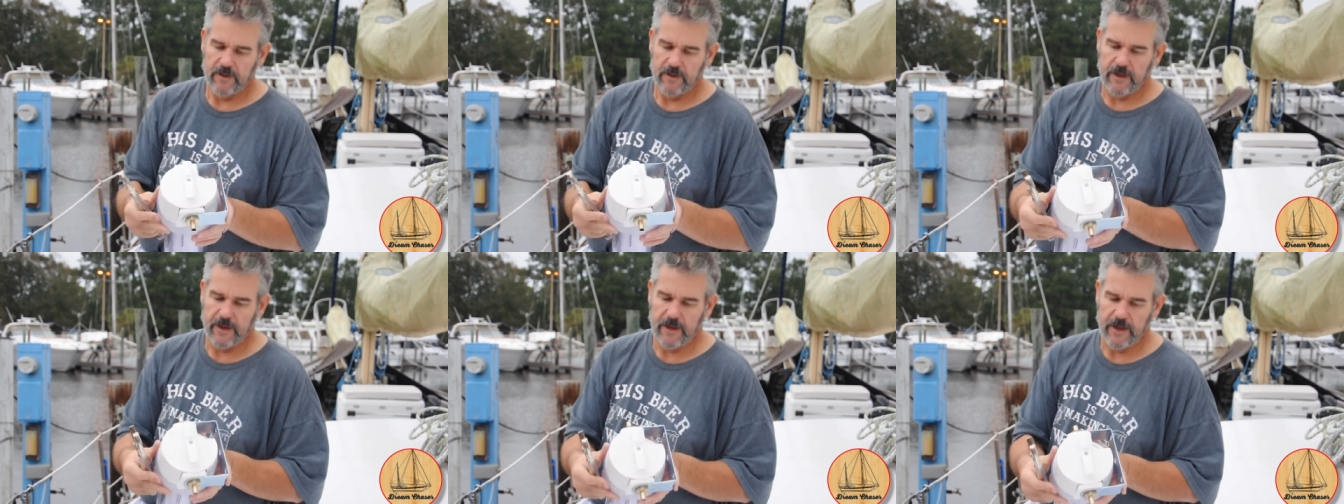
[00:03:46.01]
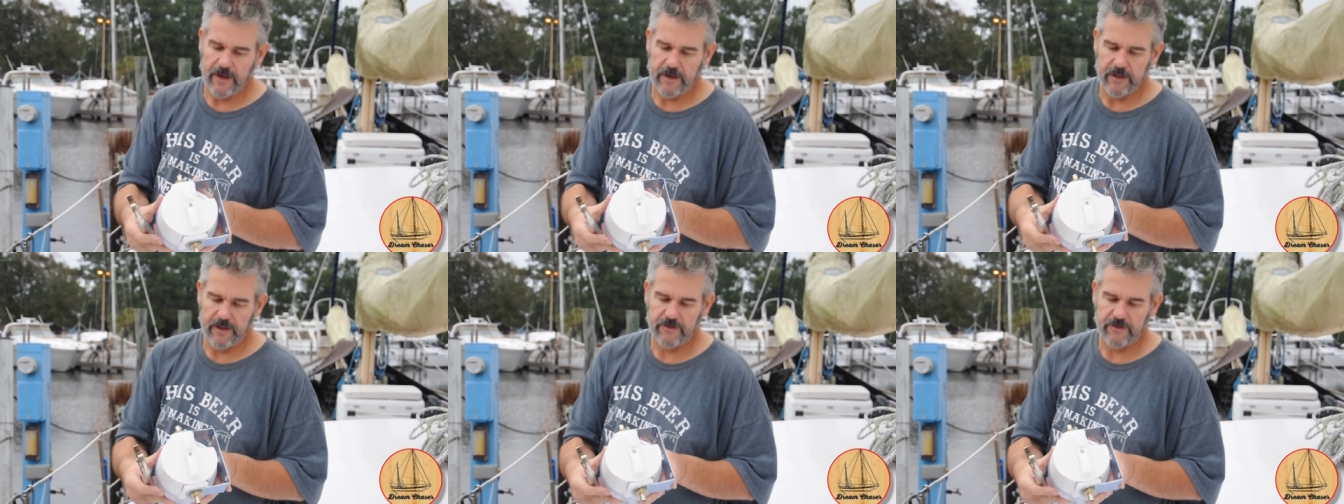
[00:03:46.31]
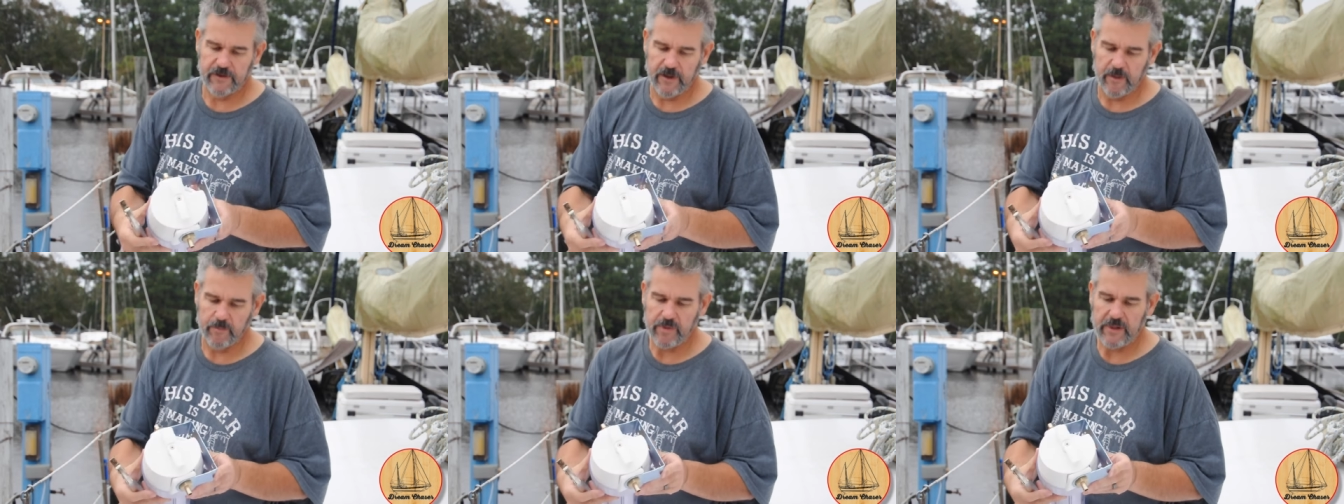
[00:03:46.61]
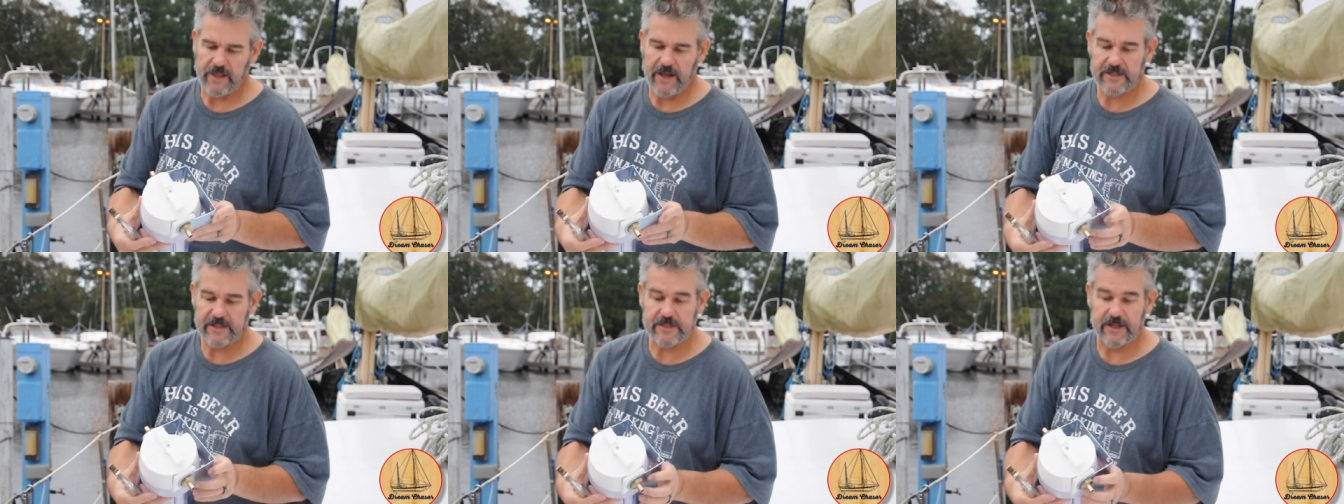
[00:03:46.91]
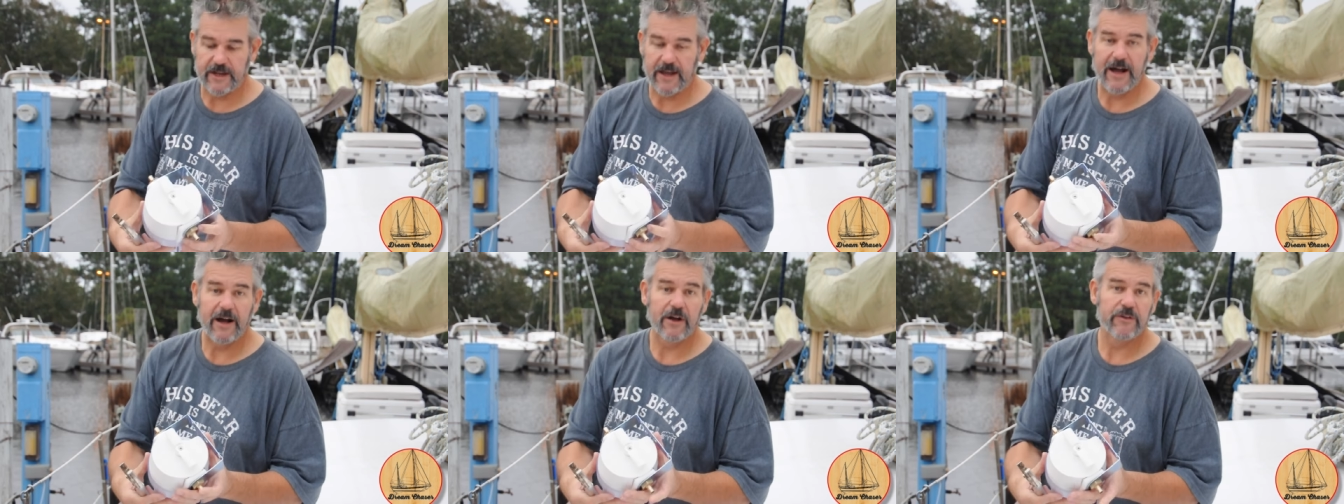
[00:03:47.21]
and it's a
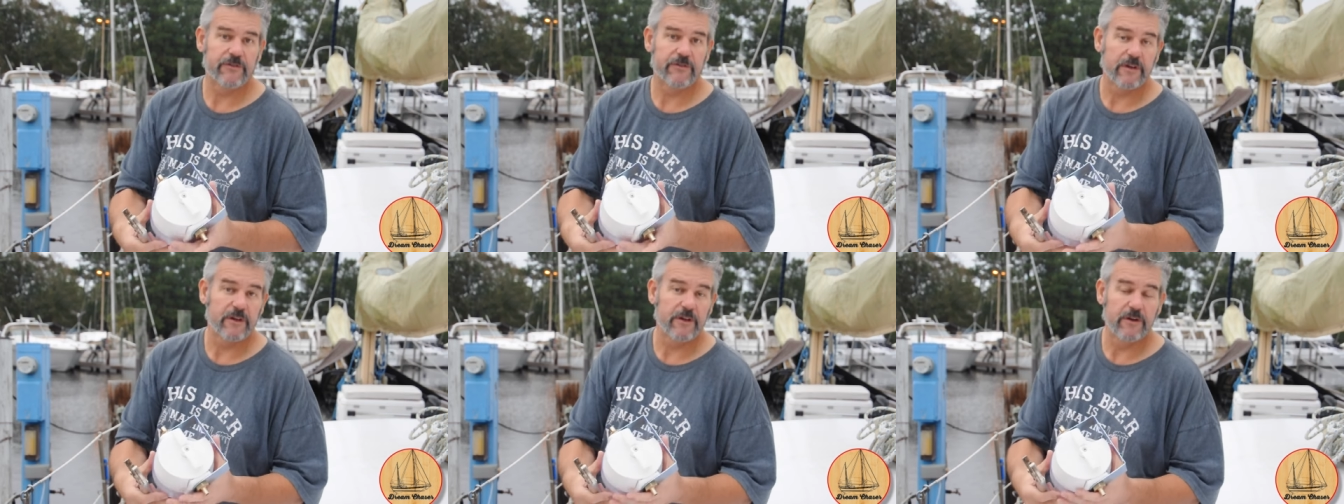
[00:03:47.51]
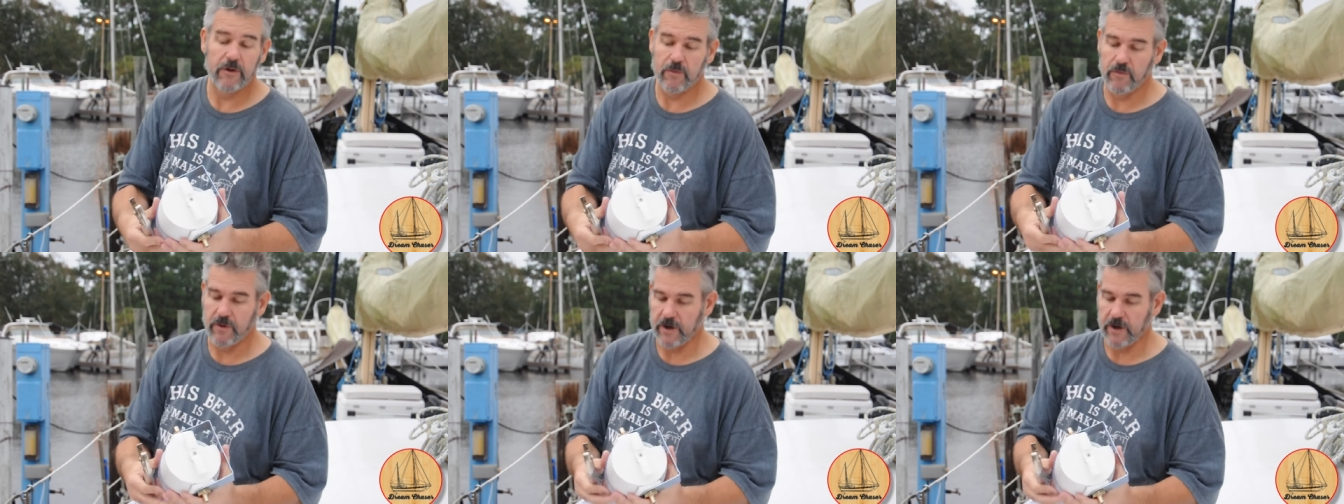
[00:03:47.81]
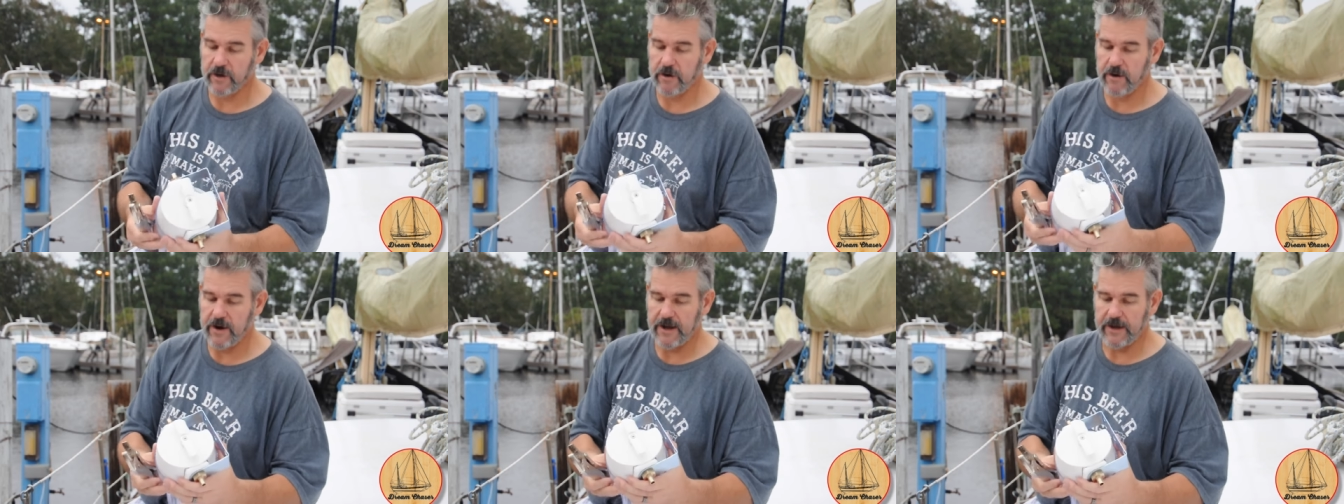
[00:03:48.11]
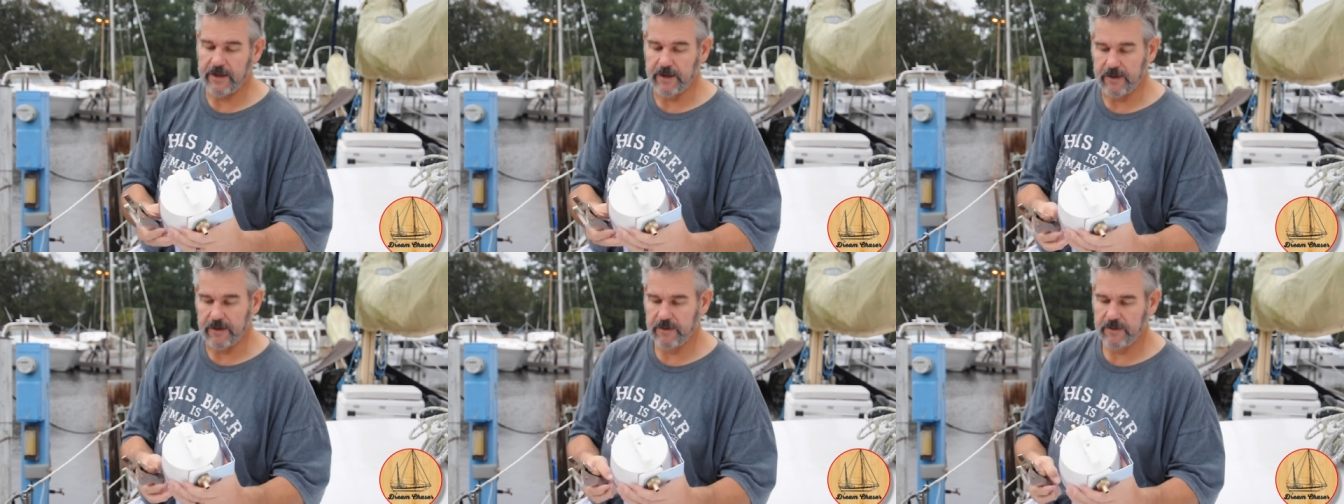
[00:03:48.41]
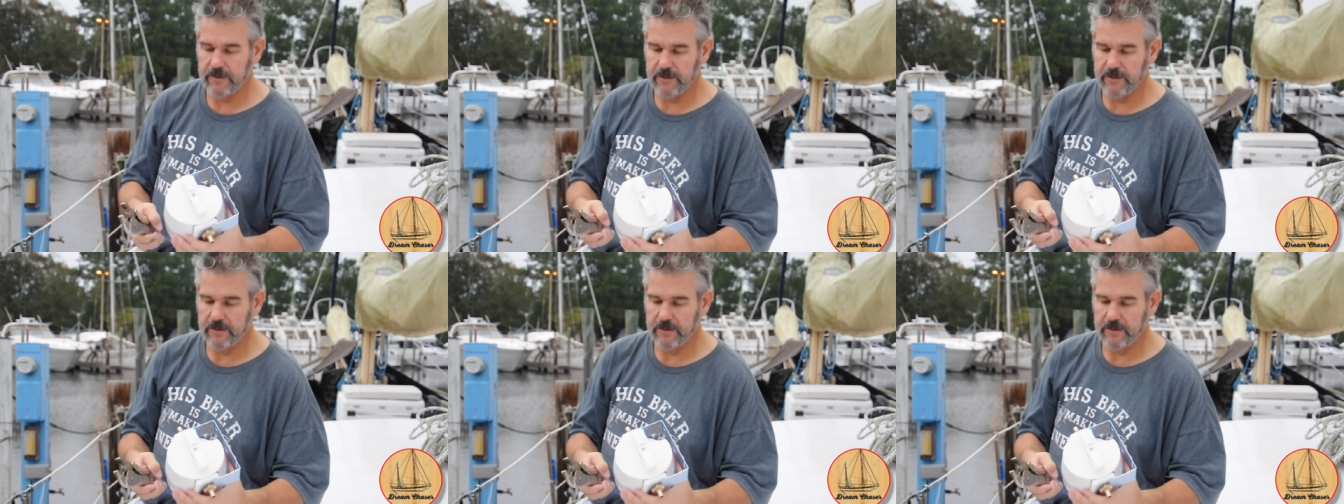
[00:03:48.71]
plastic housing, you don't want to crack it.